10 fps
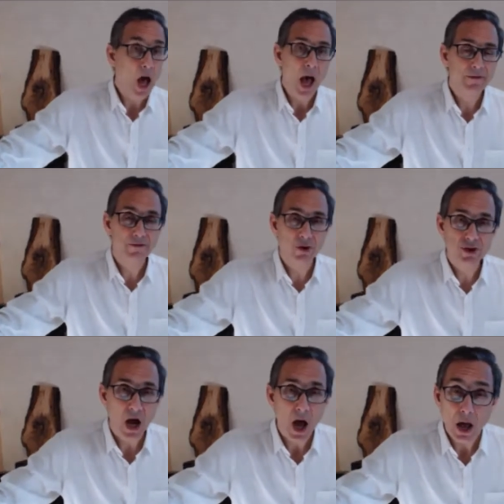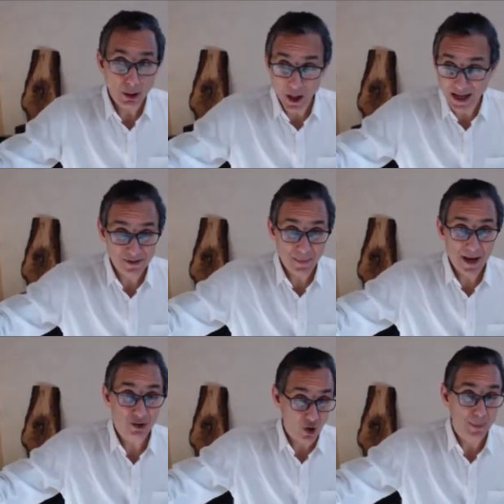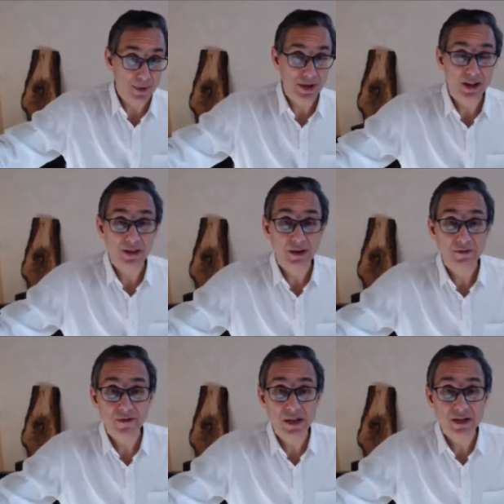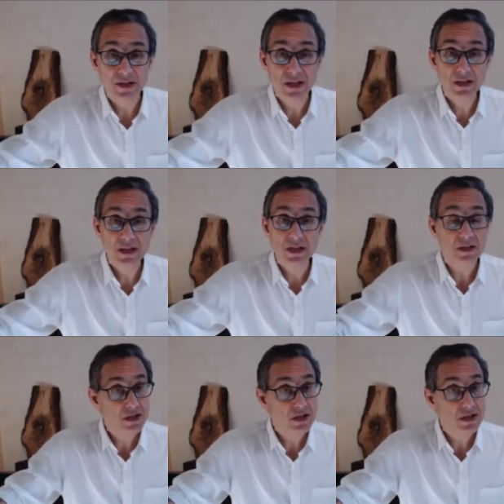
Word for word: Hey, folks, lots of men dropping dead in their 50s and 60s.